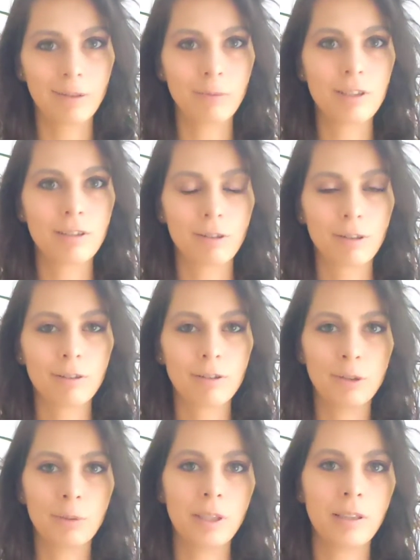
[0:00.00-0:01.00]
and we start
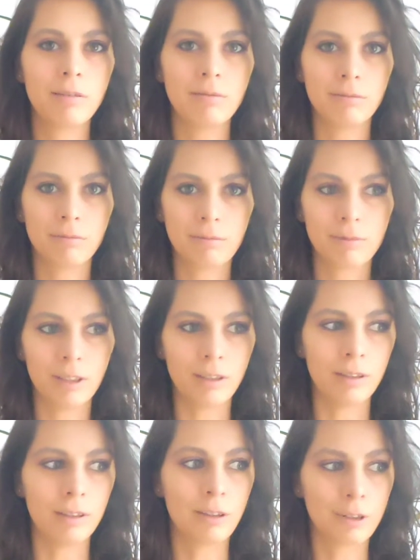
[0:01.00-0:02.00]
doing
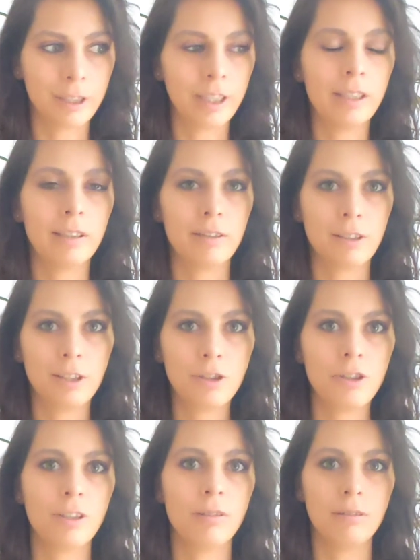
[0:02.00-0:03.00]
learning and
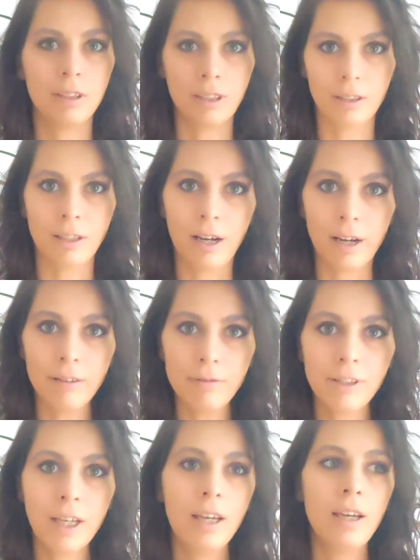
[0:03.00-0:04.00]
teaching in
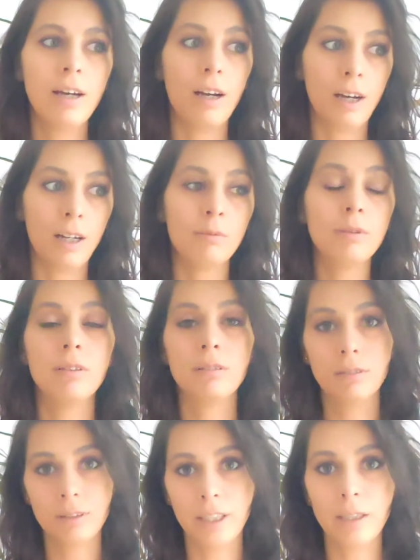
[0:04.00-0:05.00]
live, I
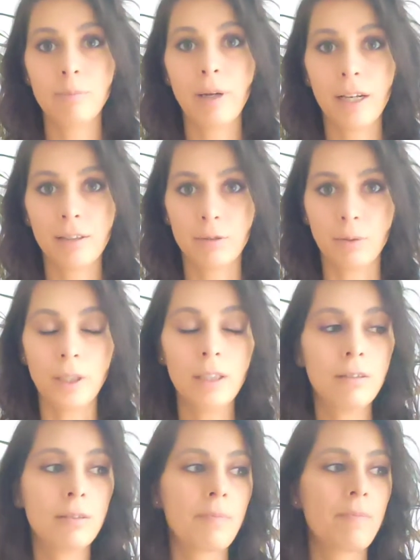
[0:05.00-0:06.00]
will get back to
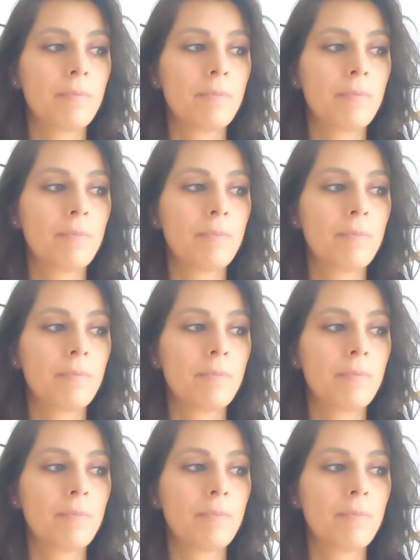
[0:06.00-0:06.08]
it.